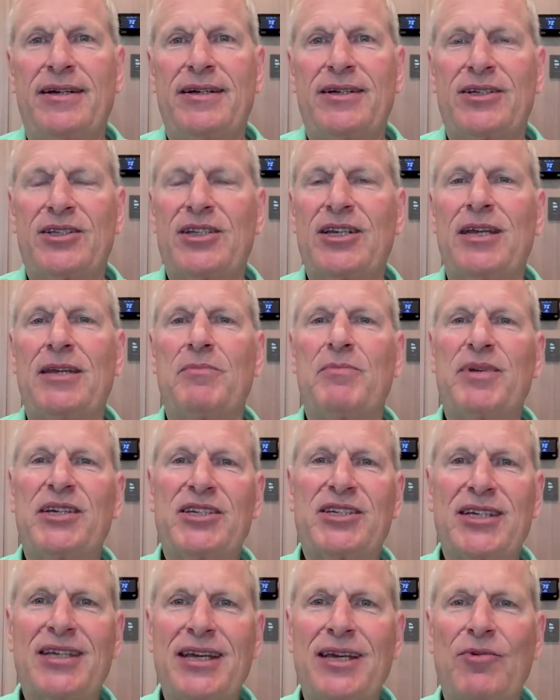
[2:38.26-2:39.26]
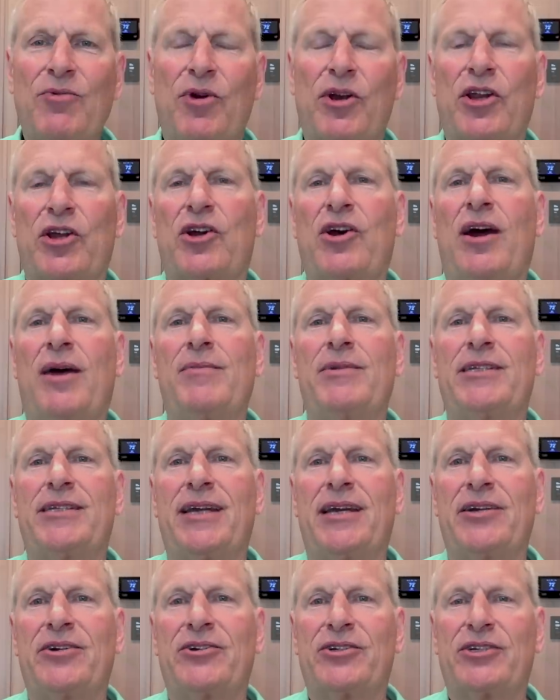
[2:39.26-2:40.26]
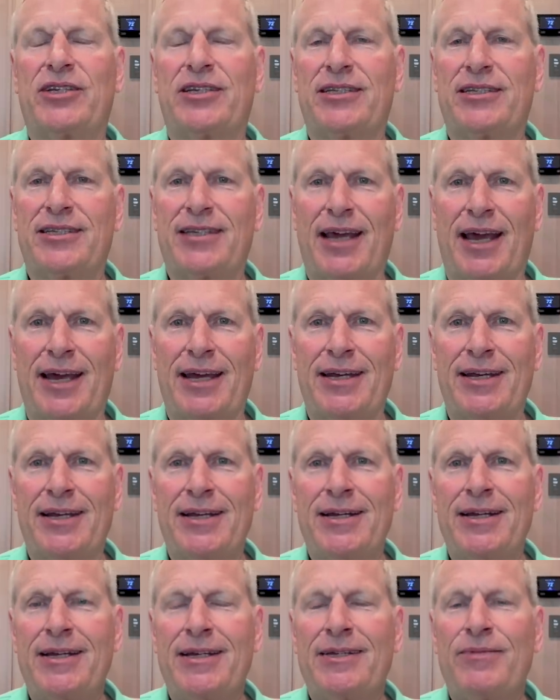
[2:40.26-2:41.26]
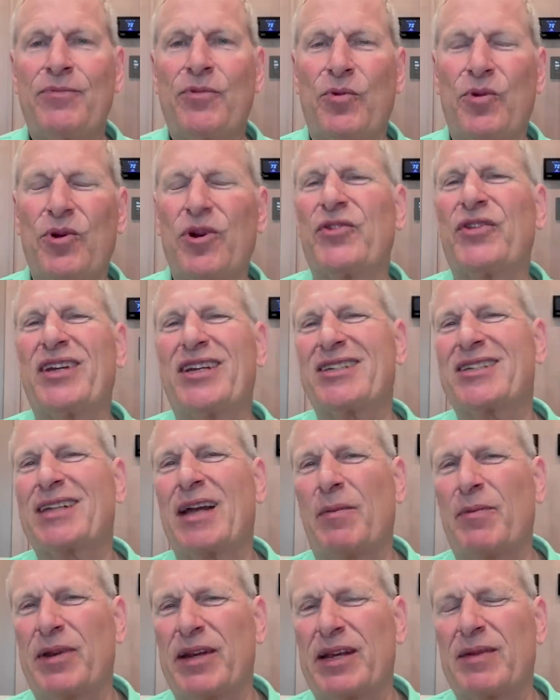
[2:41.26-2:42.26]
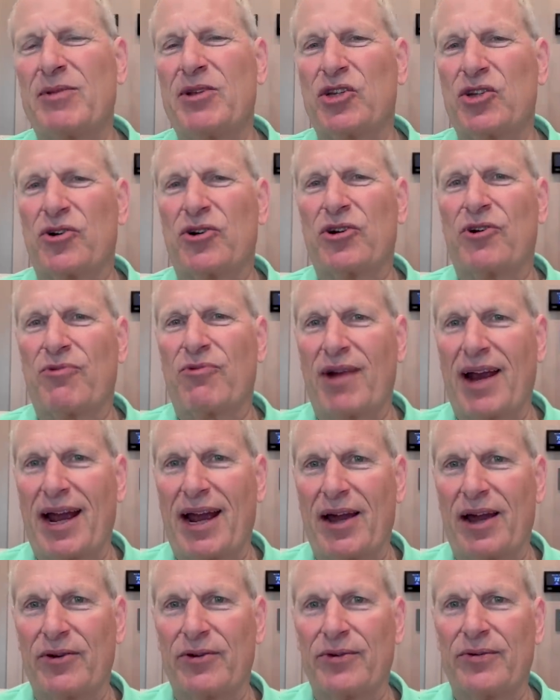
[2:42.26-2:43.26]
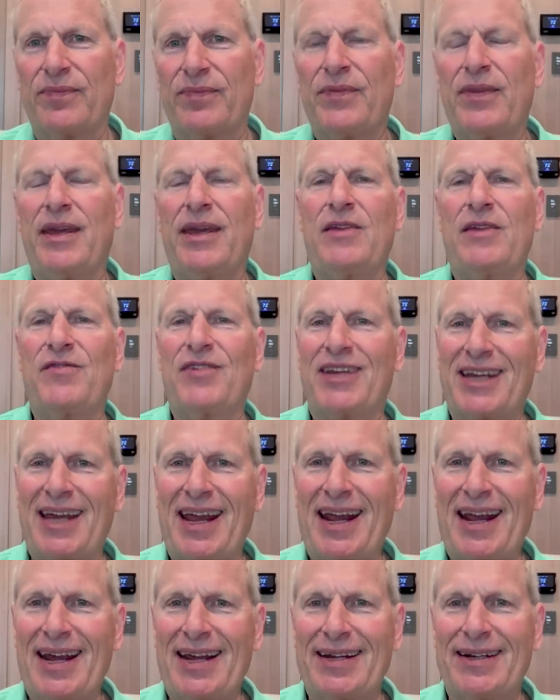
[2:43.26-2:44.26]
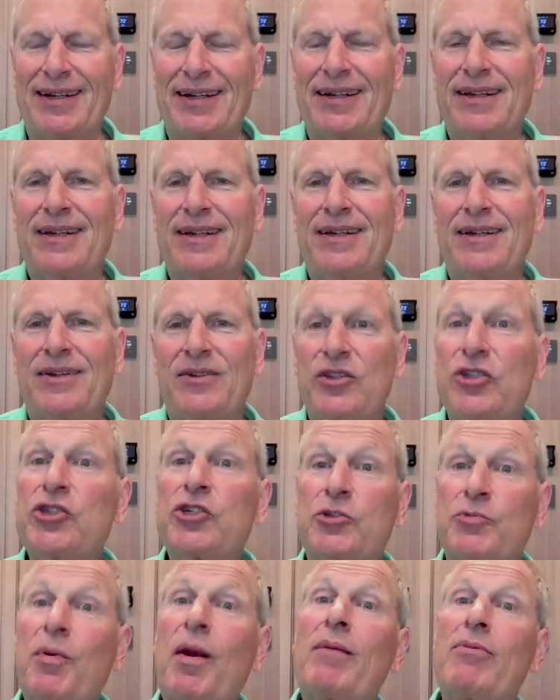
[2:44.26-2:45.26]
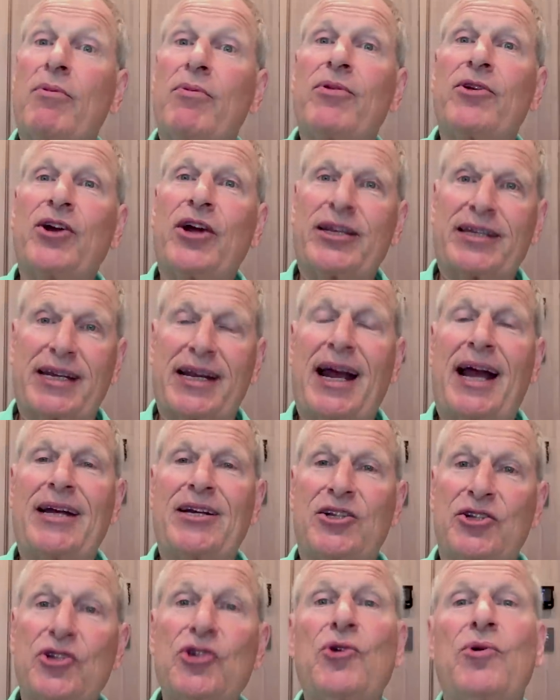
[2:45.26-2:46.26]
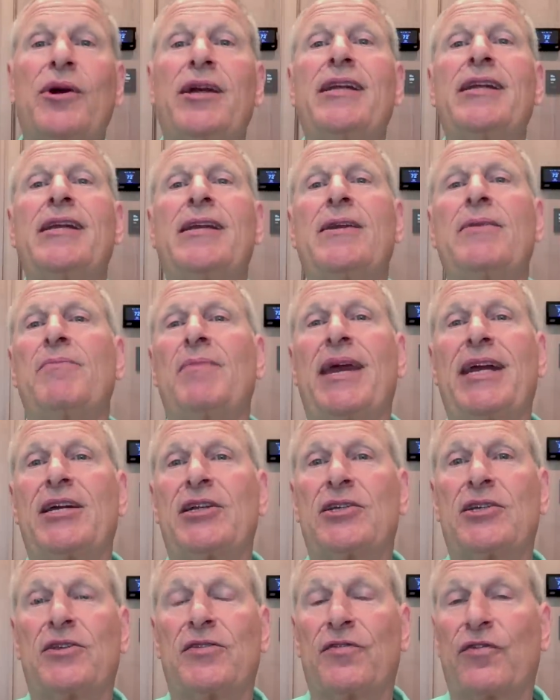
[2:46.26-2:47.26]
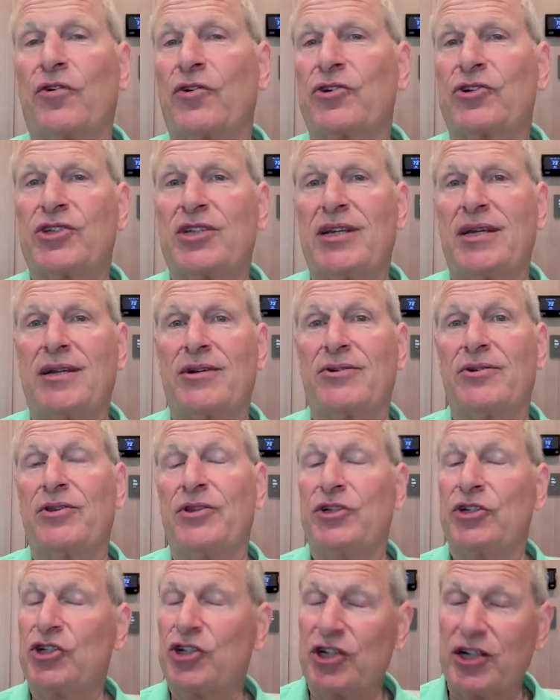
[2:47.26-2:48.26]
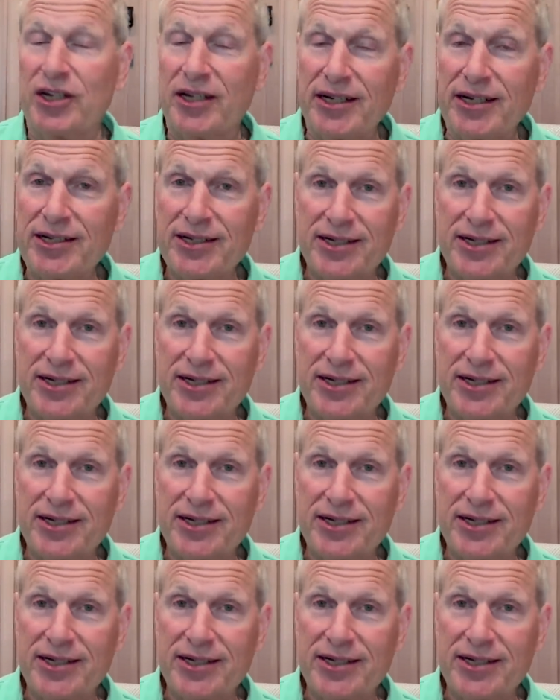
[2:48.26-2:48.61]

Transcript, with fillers: CNBC, one of the commentators had said, We don't think this company can be turned around. And if it can, this is probably not the guy to do it. He didn't make it to the first tier in the GE